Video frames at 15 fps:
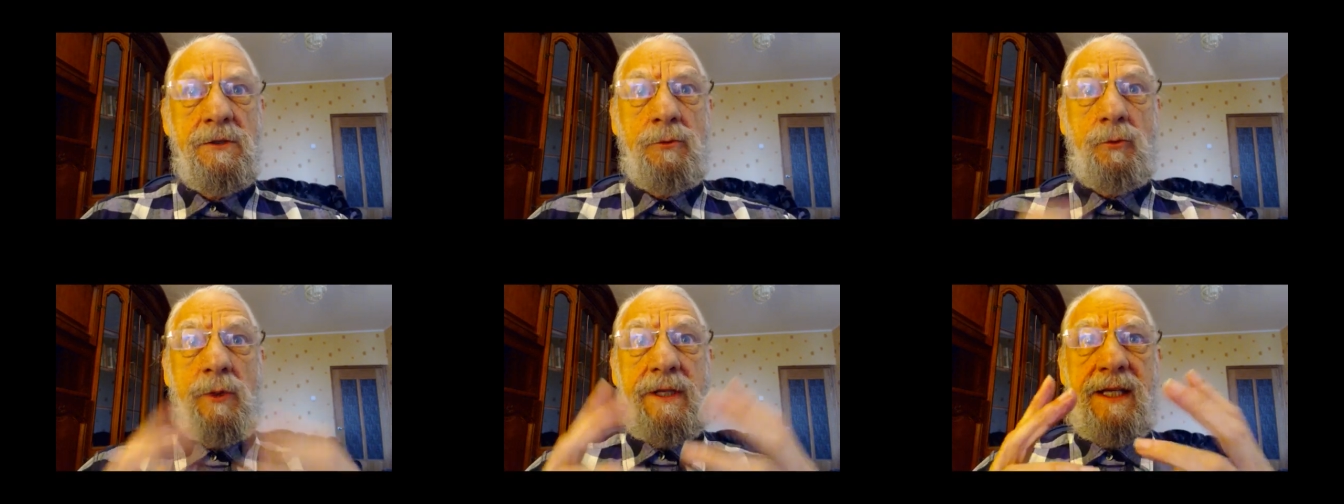
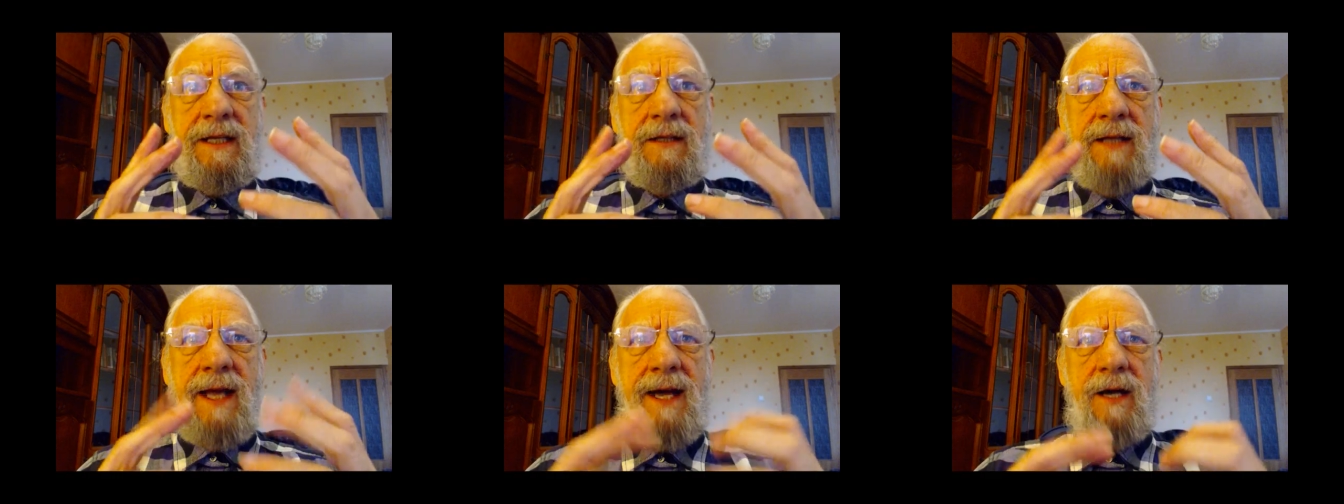We get
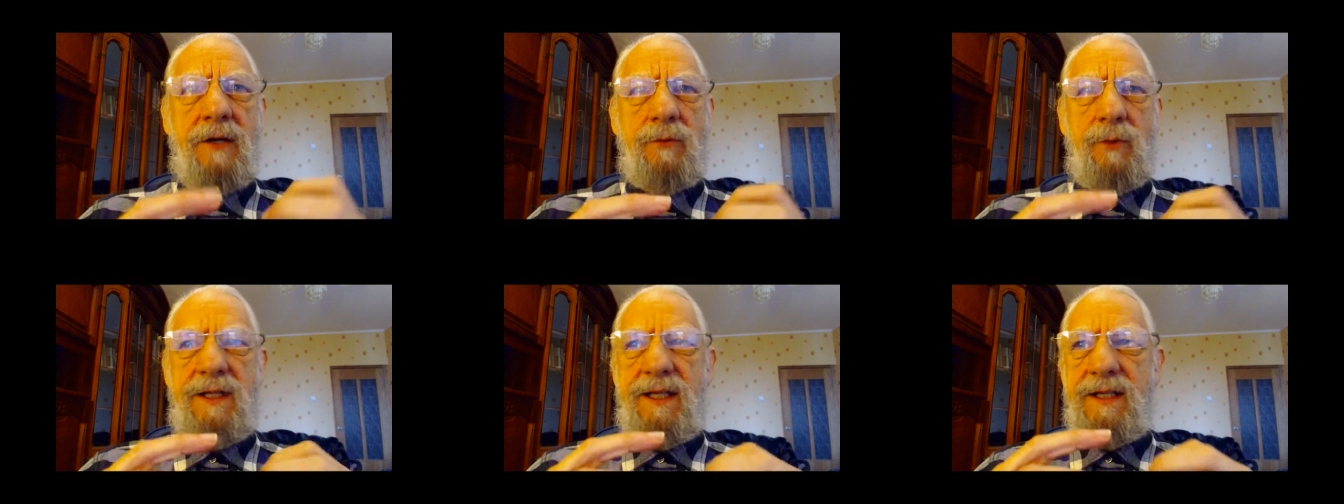loud,
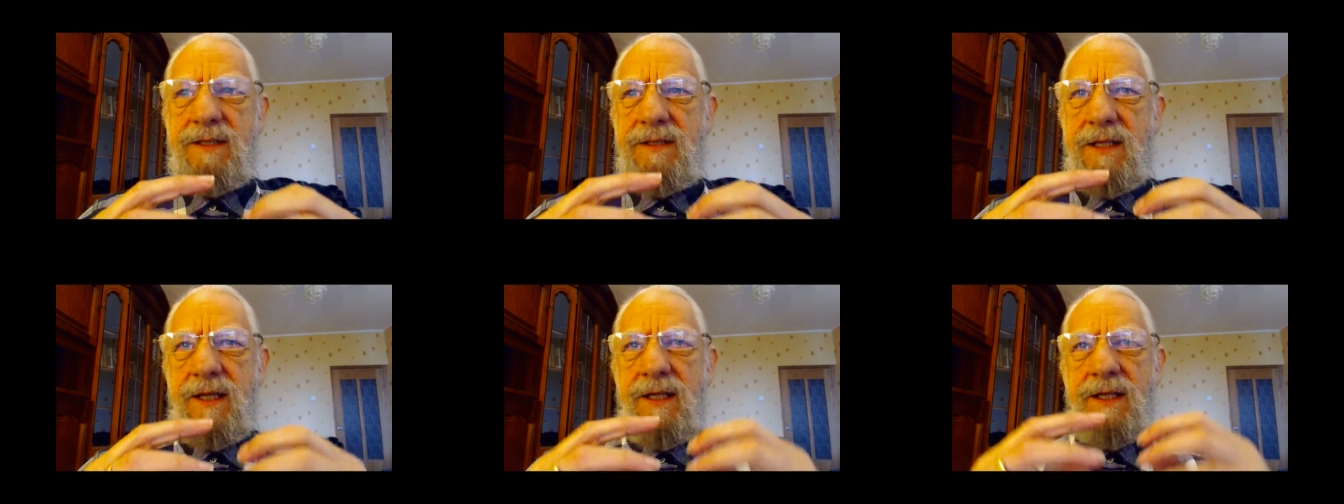we
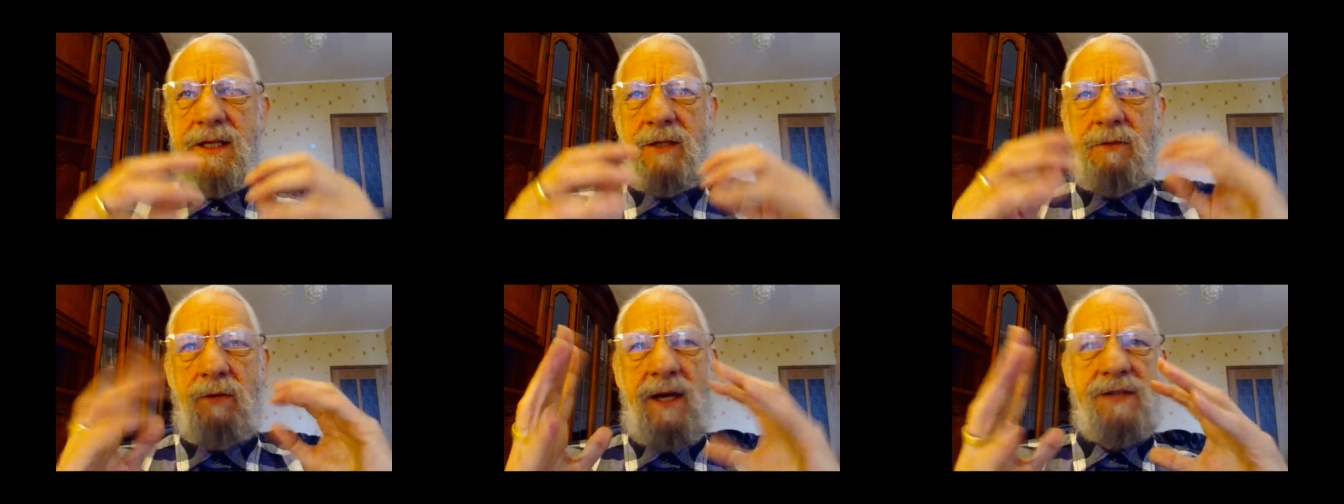get uh,
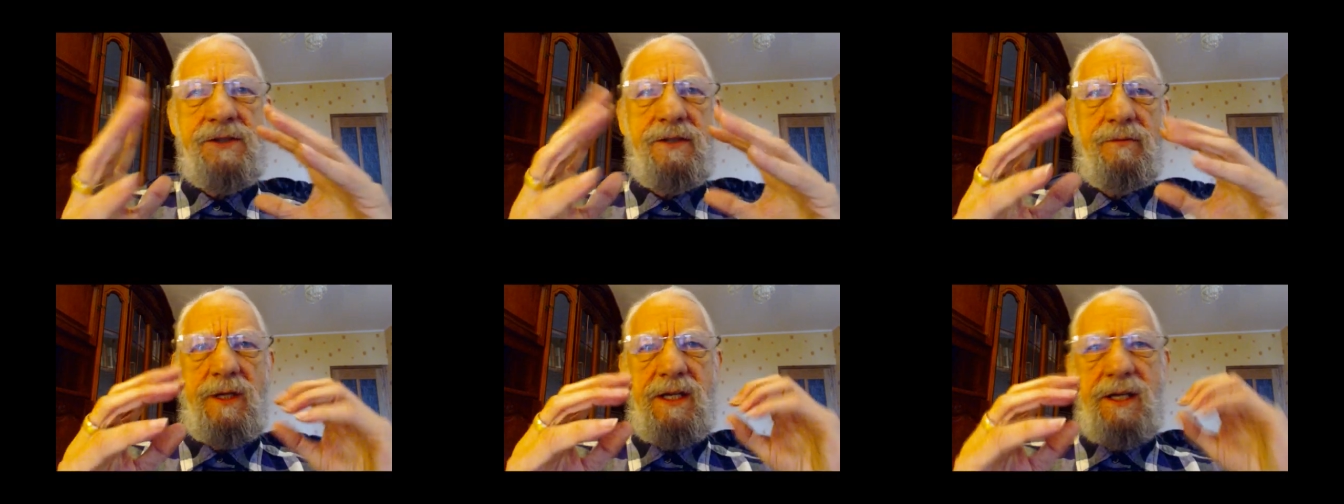aggressive, we